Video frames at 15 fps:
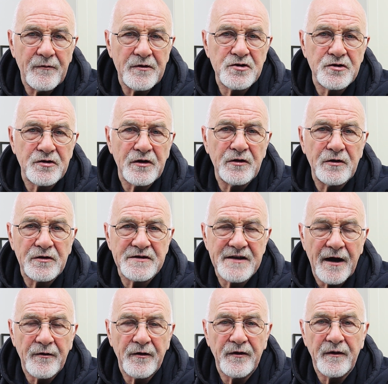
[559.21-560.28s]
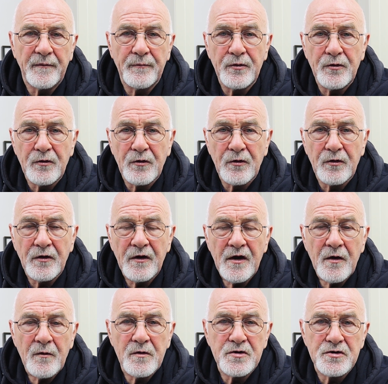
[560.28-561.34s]
We shouldn't look down on the poor.
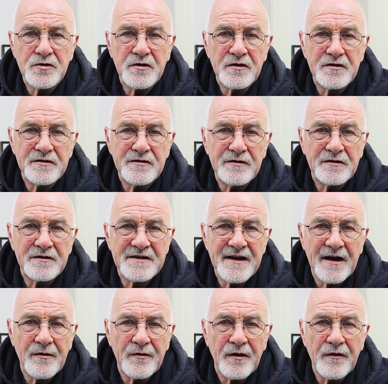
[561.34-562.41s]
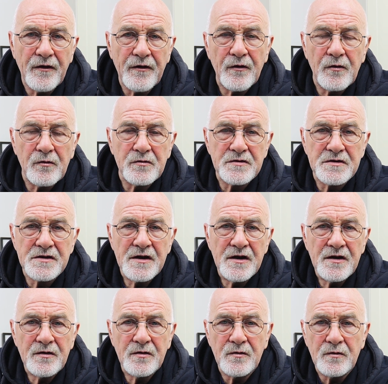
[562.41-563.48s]
We shouldn't look down on those
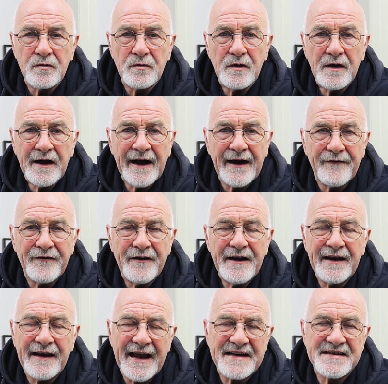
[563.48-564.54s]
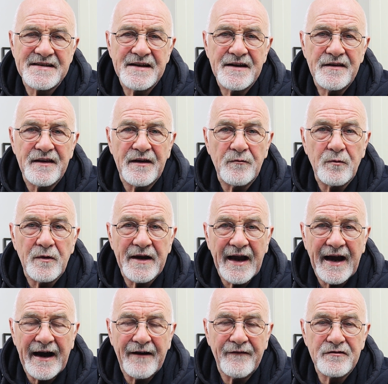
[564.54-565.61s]
who have less than we
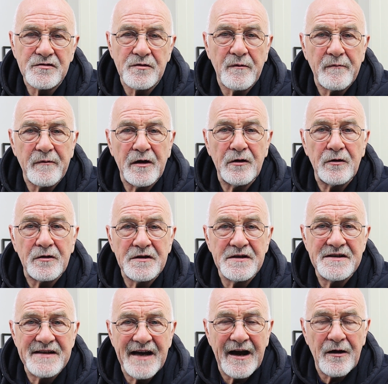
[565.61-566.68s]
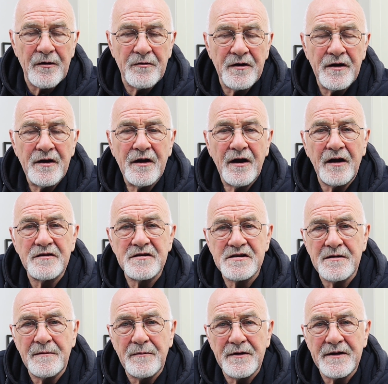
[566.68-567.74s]
have. So when we look down on
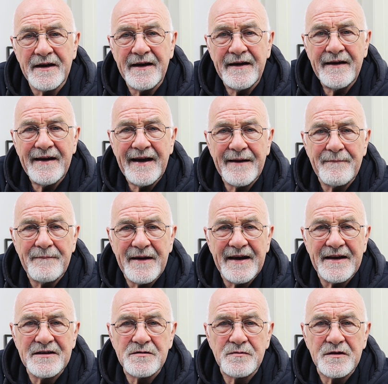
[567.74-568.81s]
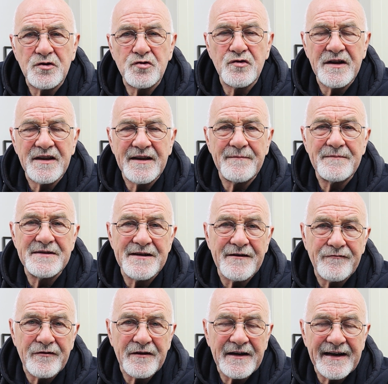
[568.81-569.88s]
somebody, it means we treat them
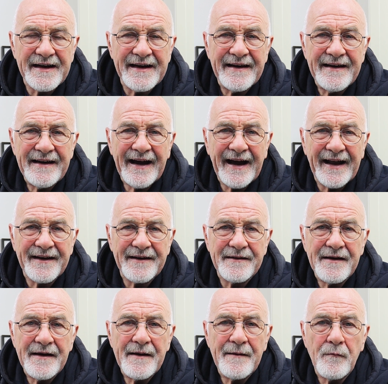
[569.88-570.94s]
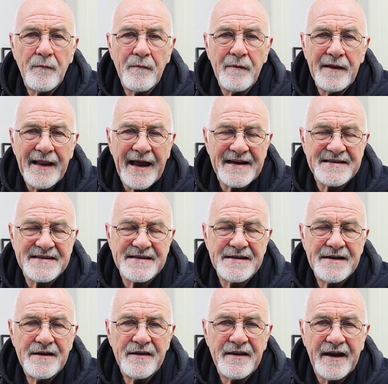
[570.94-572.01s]
differently and less
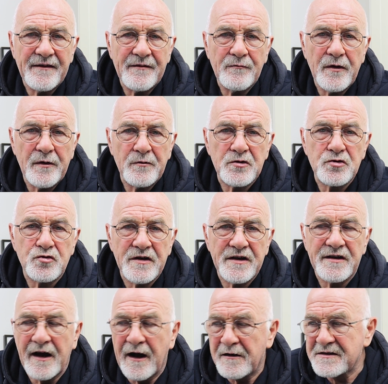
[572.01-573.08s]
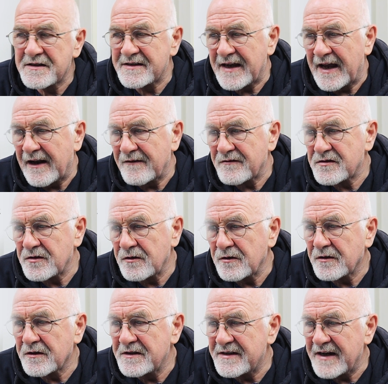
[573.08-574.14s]
than we would treat ourselves, to
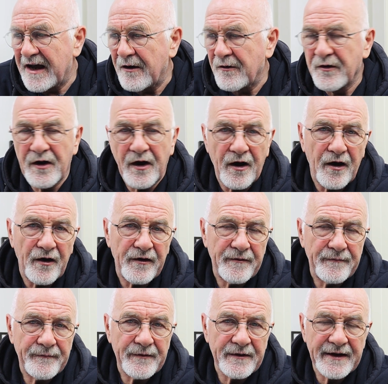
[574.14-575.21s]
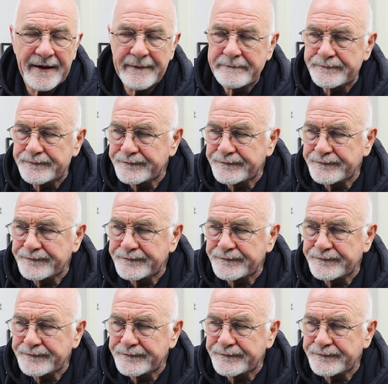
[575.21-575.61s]
look down on. Okay?